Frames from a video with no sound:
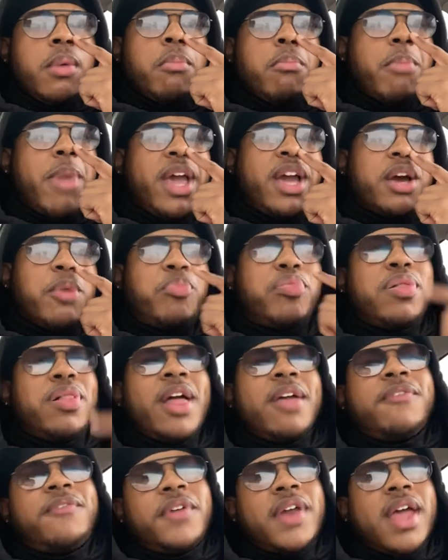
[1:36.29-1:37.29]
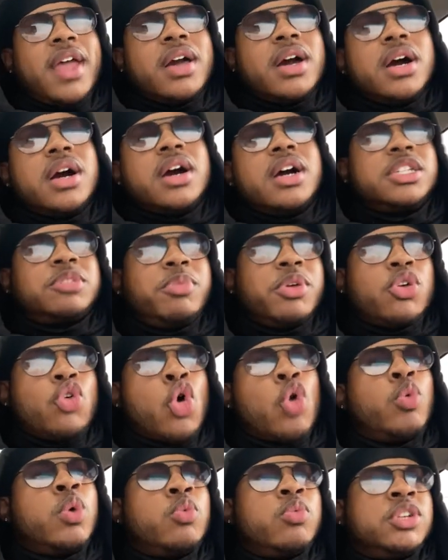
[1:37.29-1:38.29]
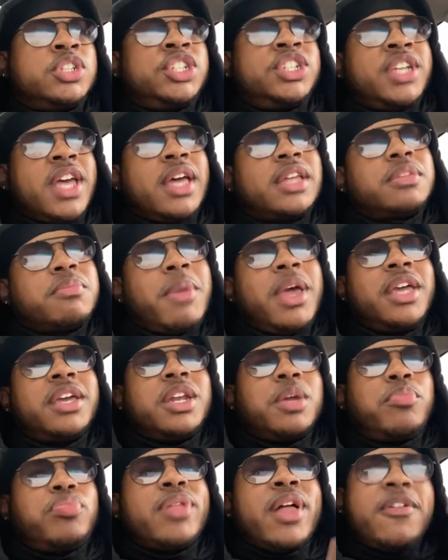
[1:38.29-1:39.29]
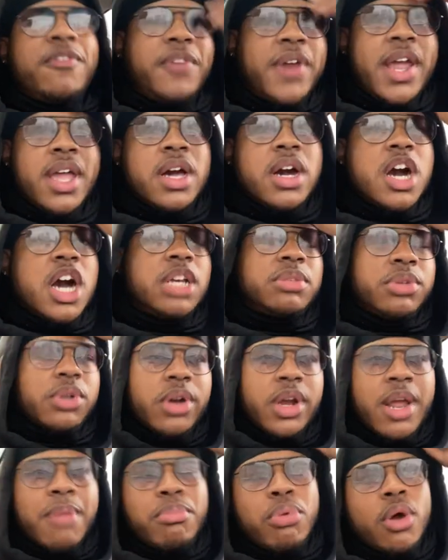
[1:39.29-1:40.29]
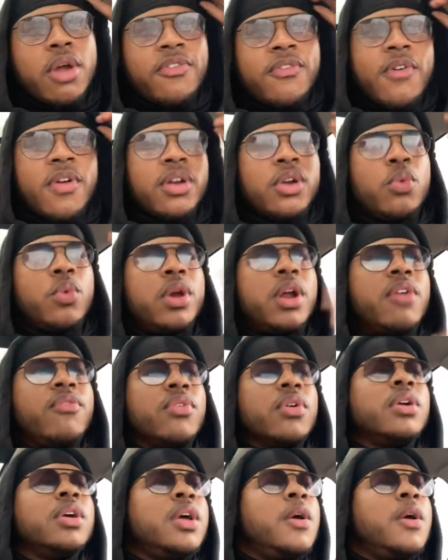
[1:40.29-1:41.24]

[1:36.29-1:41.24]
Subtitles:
make a plate for their husband, or would reject making a plate for their husband or their boyfriend or whatever.